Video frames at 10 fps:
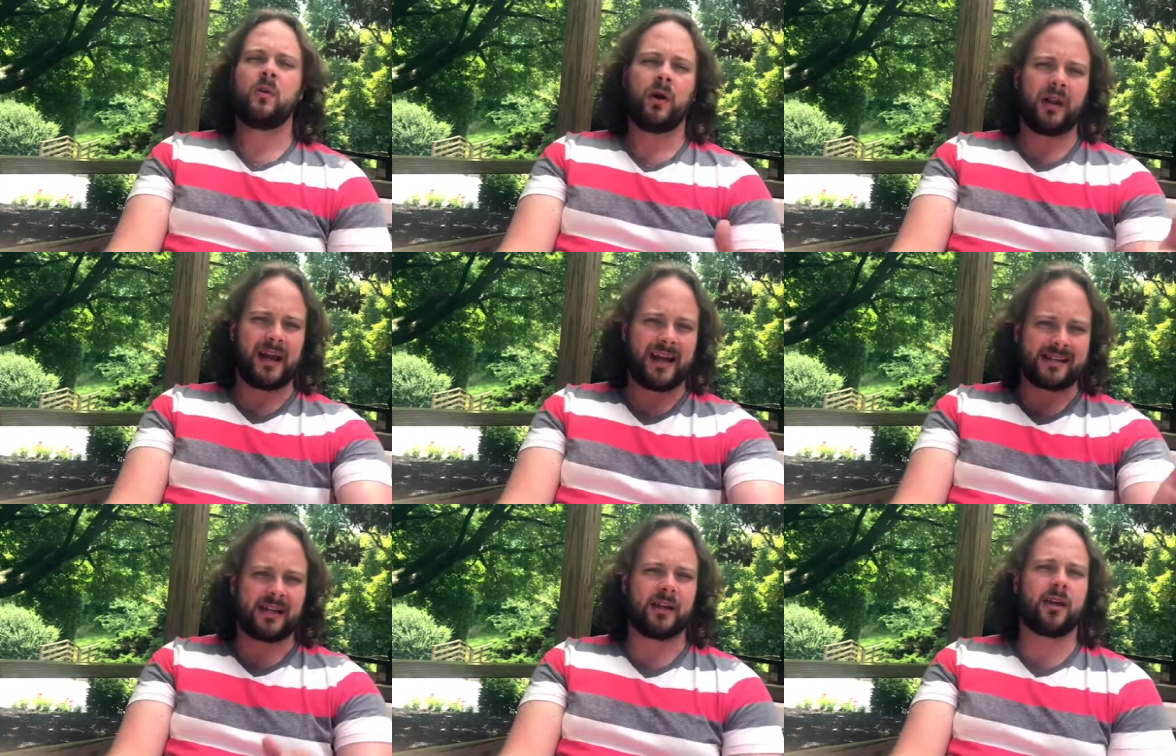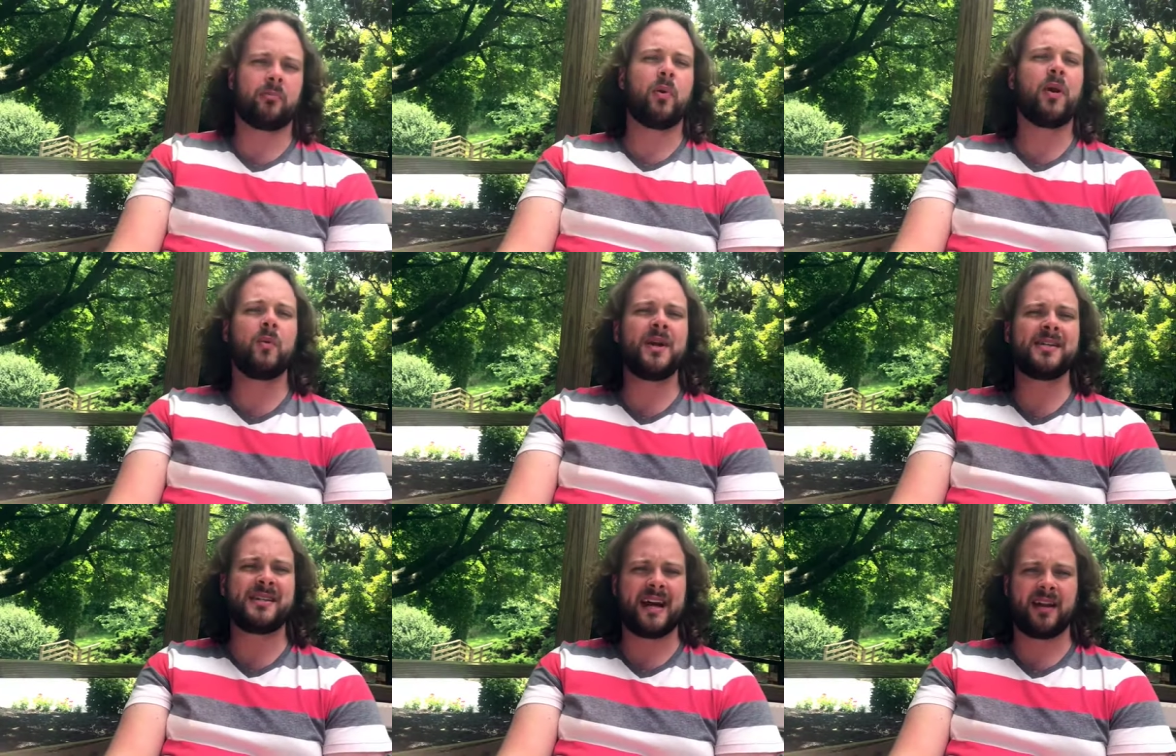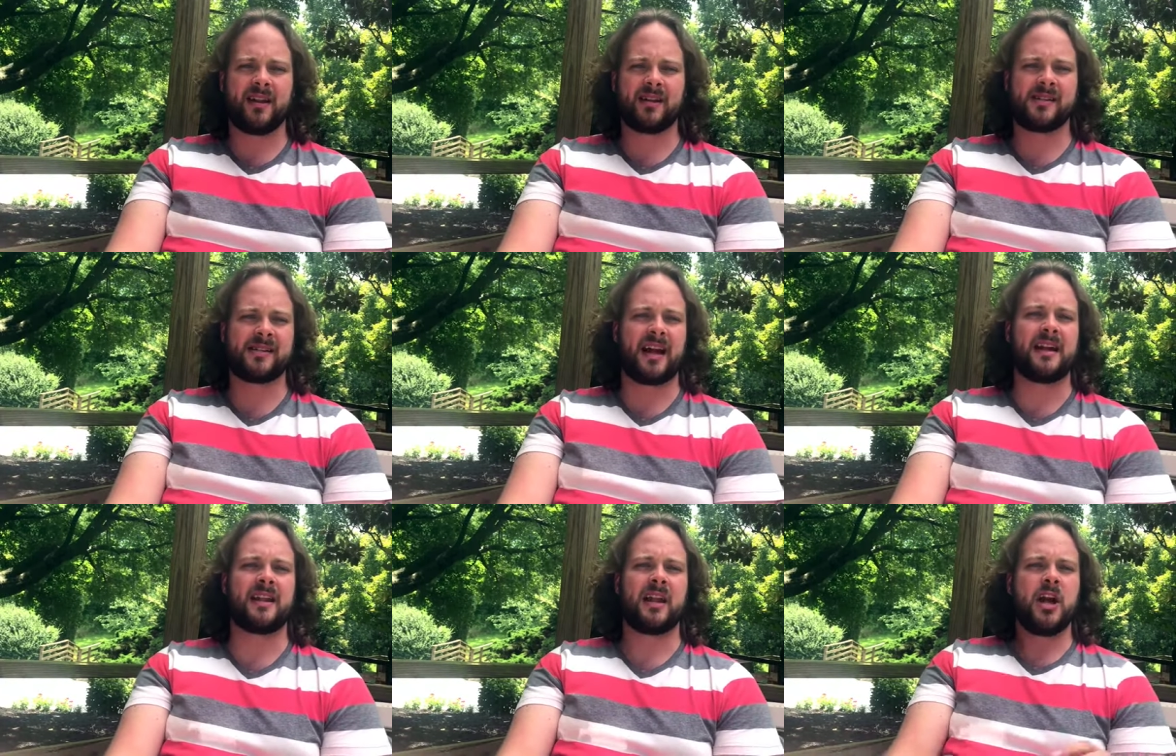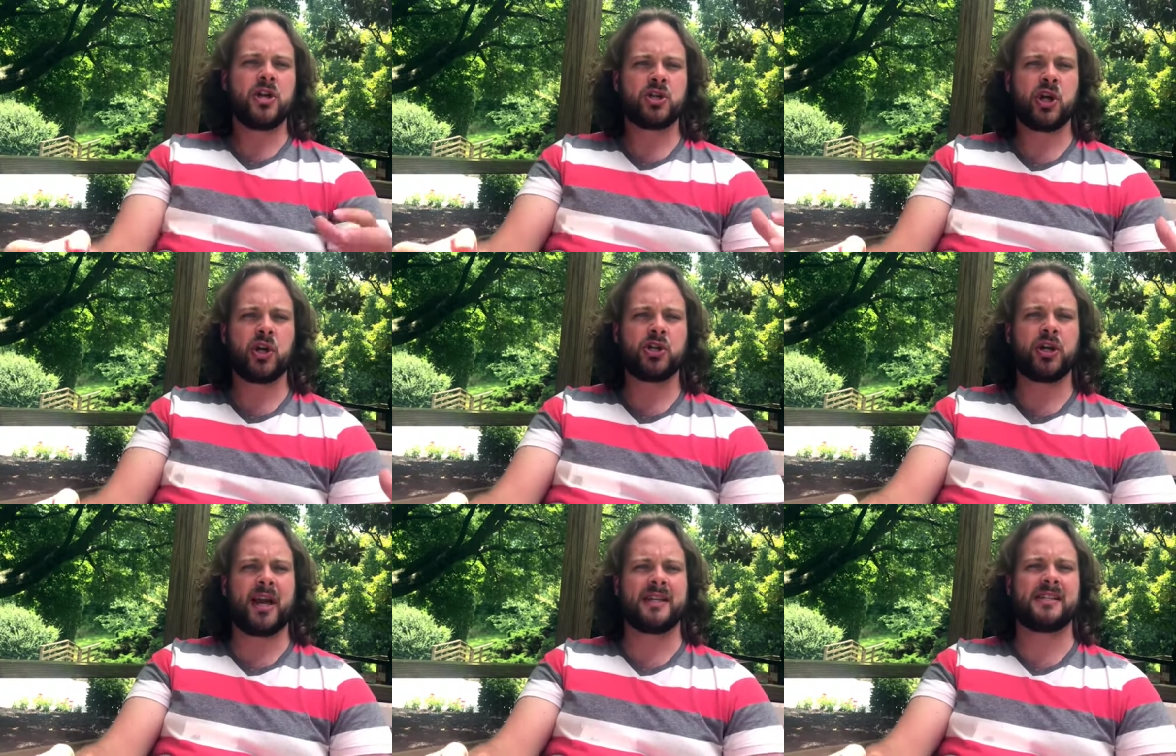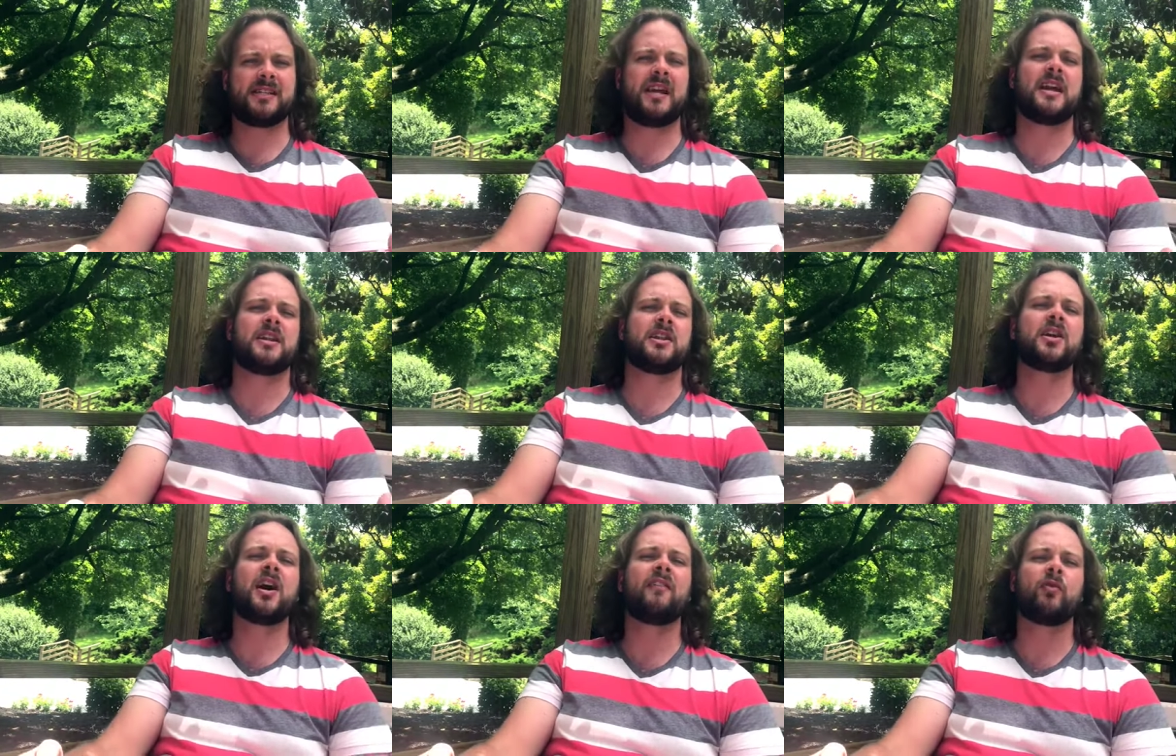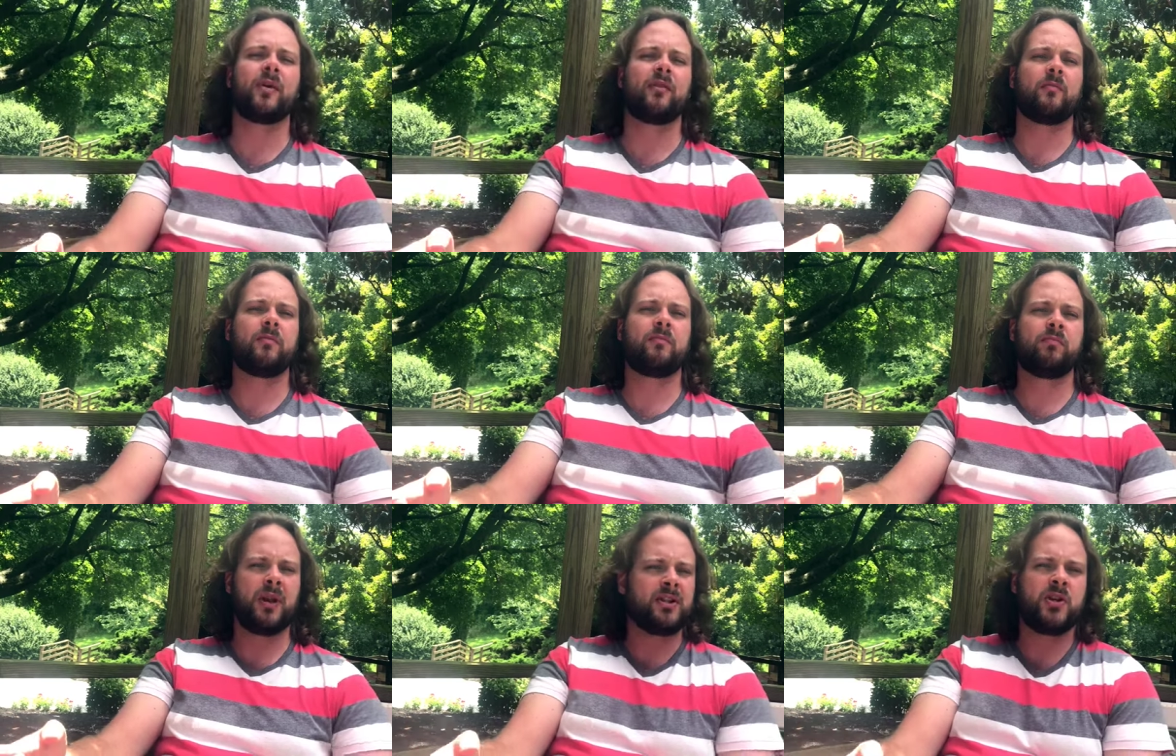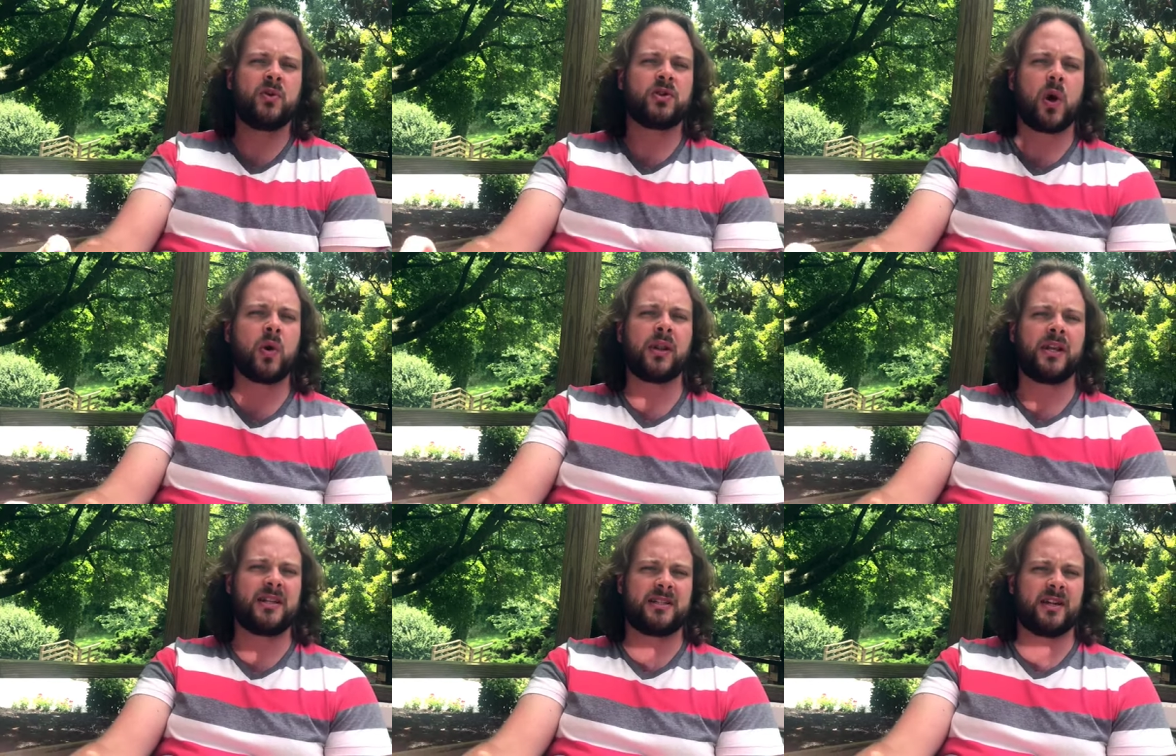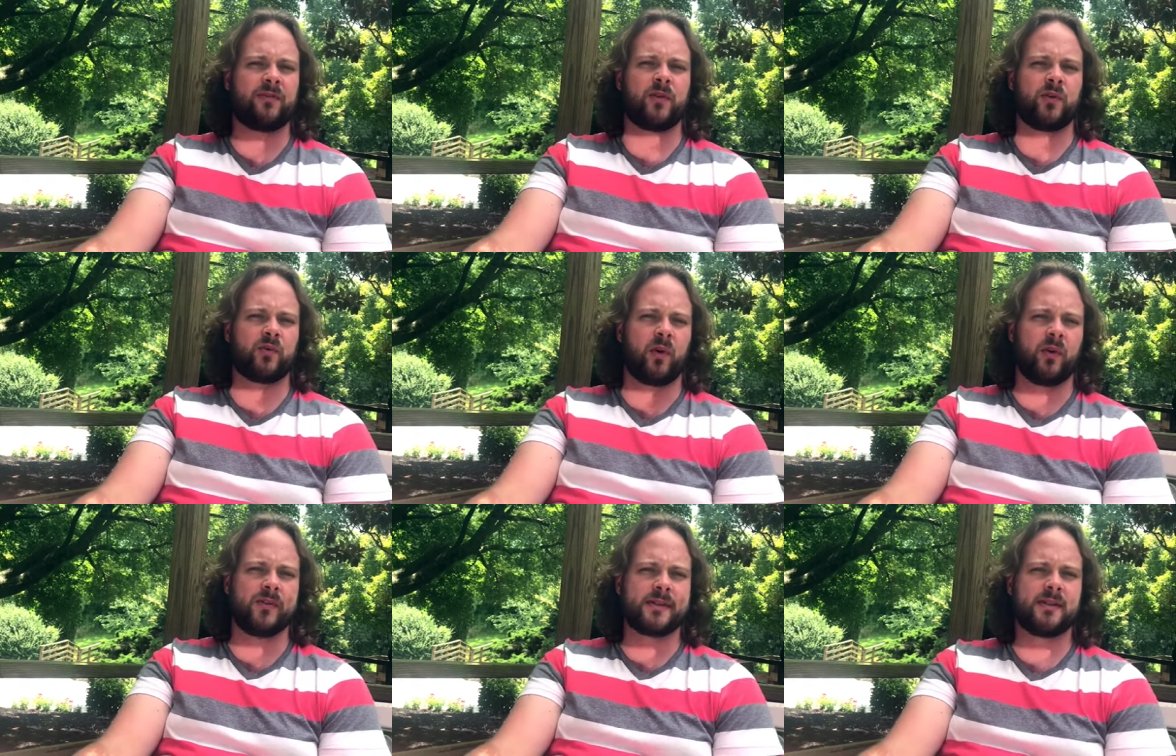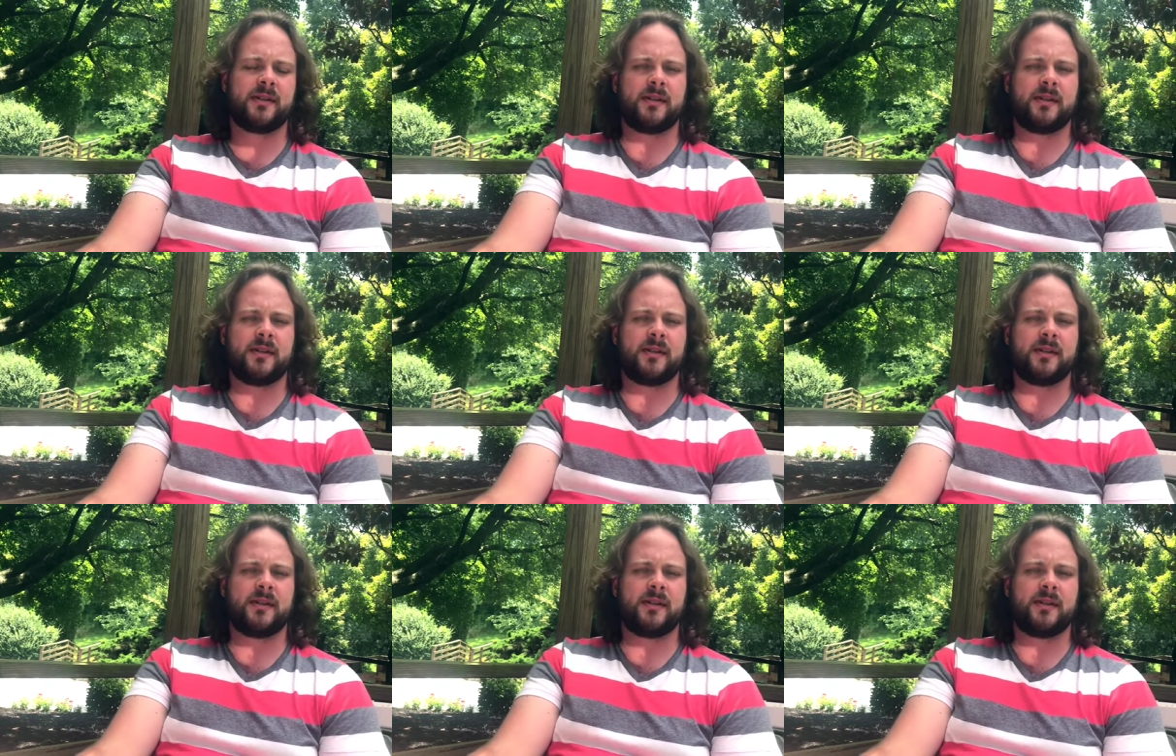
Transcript: Well, like I said, the point, we stand on the side that church and state, the government, play two totally different roles.